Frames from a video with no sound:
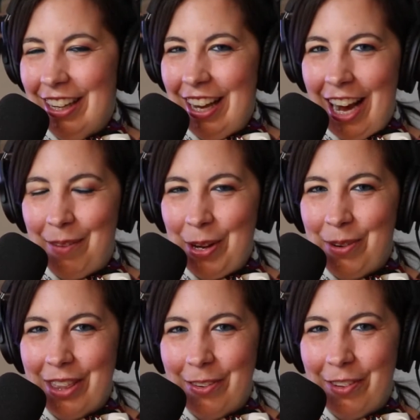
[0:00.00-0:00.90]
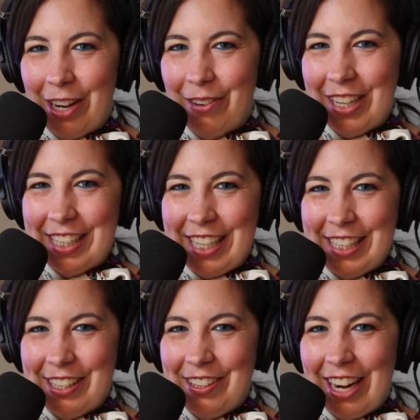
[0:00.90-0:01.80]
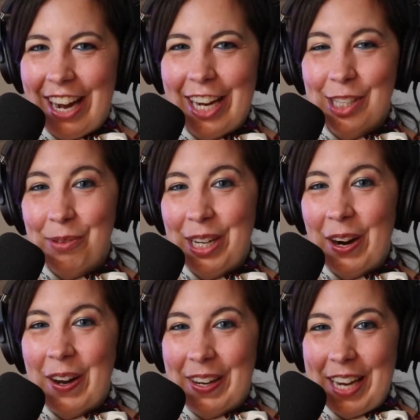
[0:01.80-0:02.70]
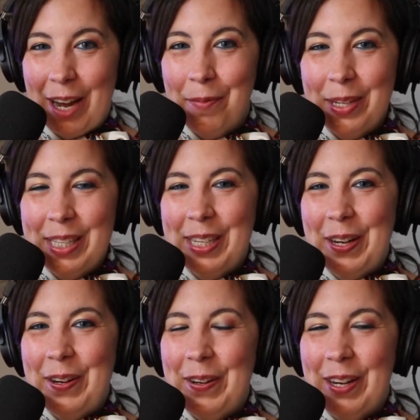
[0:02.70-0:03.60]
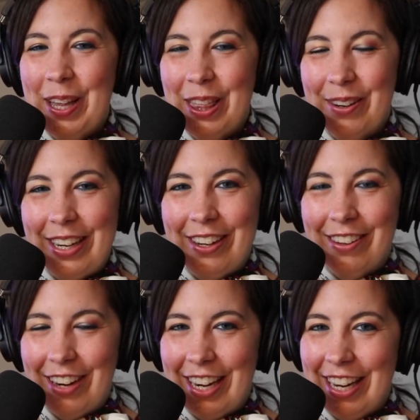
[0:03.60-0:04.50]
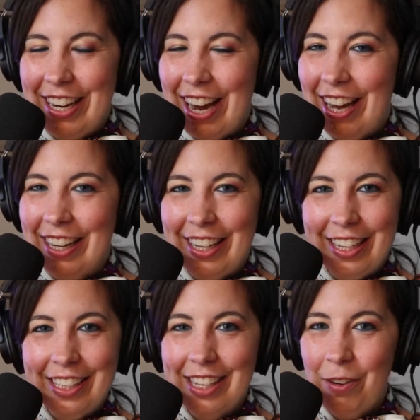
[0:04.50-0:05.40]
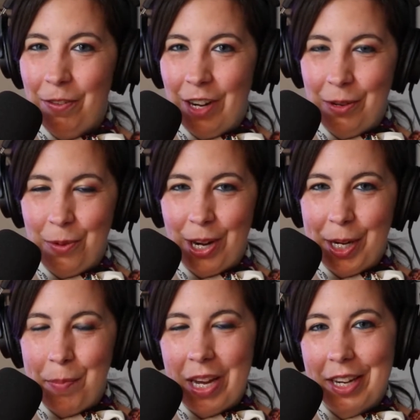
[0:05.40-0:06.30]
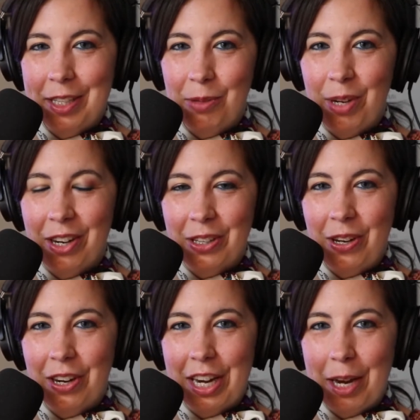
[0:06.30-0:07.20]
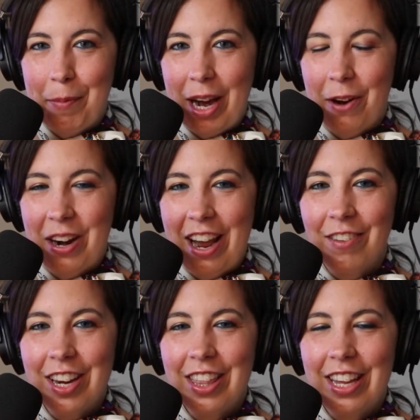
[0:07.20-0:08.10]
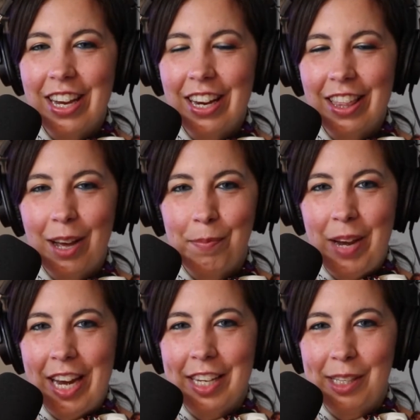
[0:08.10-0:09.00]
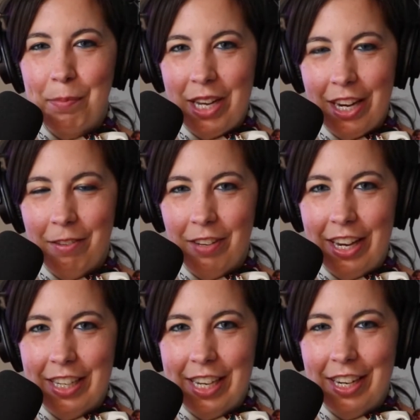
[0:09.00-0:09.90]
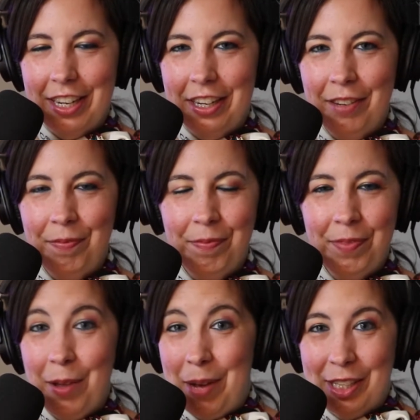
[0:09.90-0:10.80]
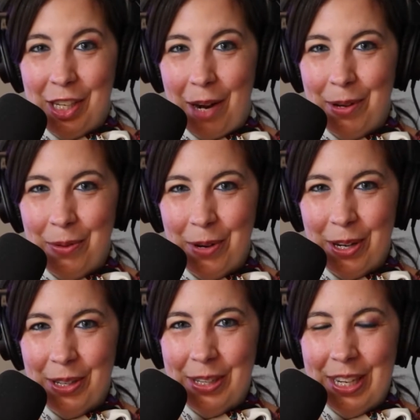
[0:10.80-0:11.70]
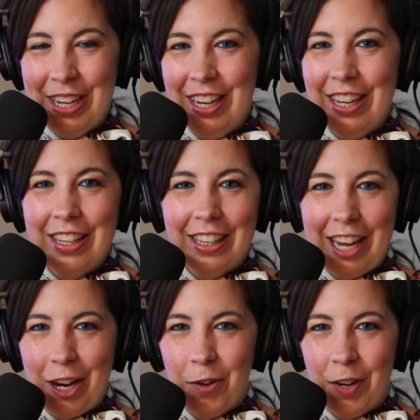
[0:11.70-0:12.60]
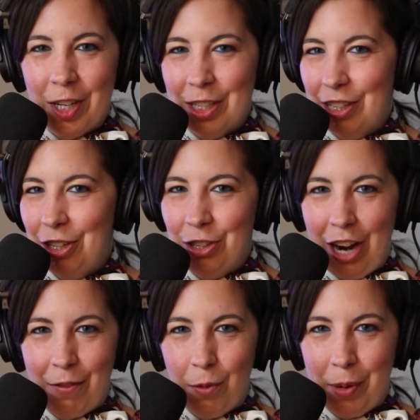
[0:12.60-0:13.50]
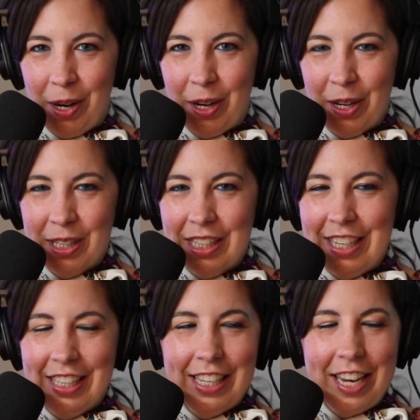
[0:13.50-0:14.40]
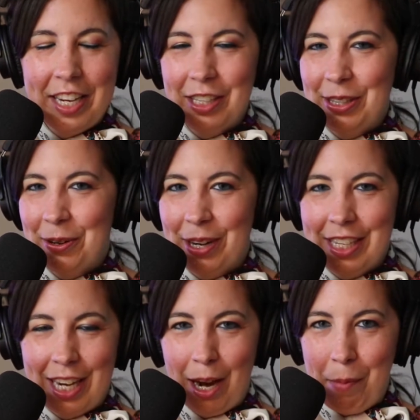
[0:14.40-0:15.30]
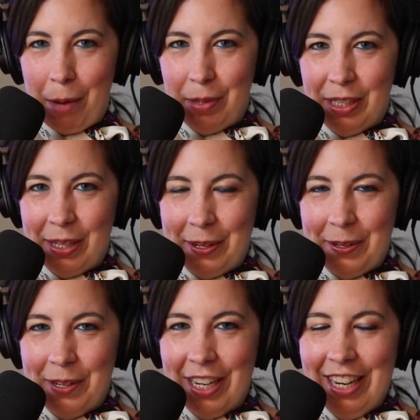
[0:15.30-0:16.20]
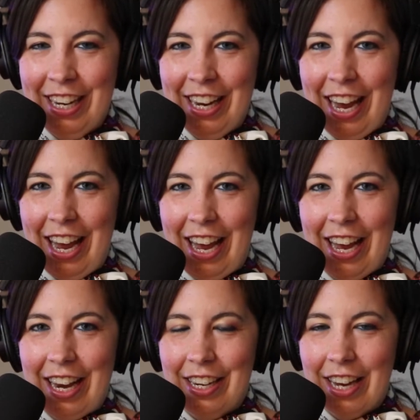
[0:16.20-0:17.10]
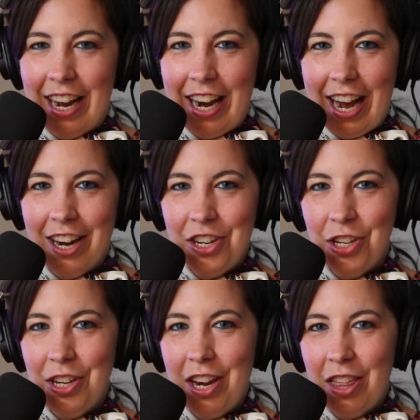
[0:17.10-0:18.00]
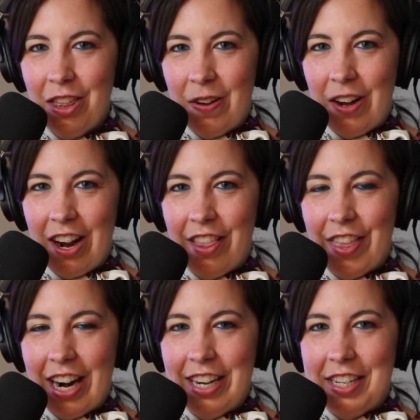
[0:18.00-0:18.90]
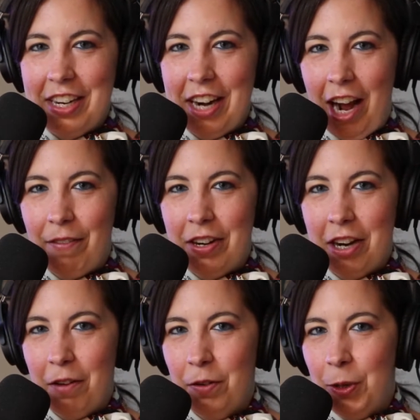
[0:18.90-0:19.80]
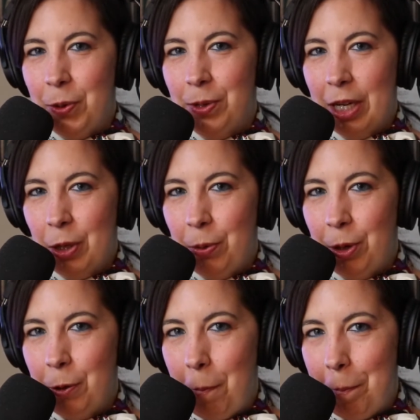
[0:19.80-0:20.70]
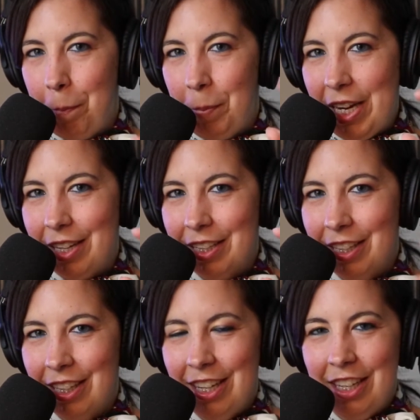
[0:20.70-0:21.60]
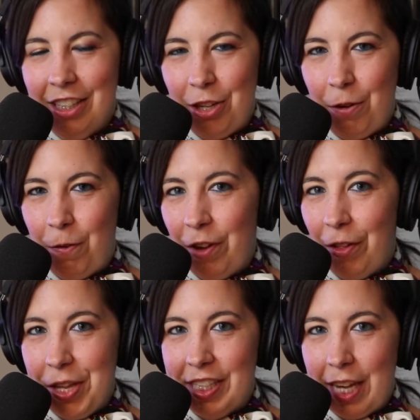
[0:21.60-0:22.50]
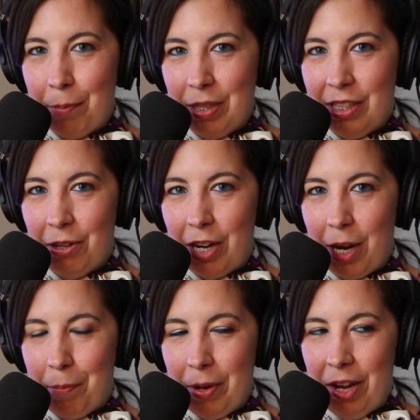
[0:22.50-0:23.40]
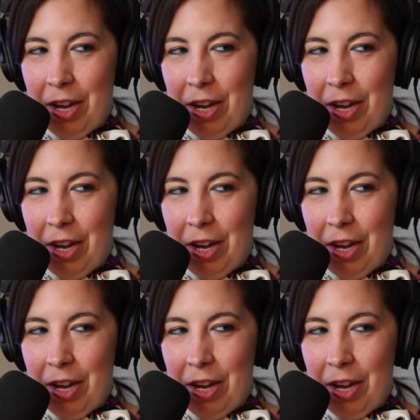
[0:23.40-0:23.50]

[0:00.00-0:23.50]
Happy What the Flight Wednesdays, you guys. We are on episode 3 already, and it is a fun one because we are talking about everything that makes being a flight attendant the best job in the world. The layovers, the travel perks. It's a story time episode. And I actually thought that I didn't have enough quote unquote meat to fill this episode up.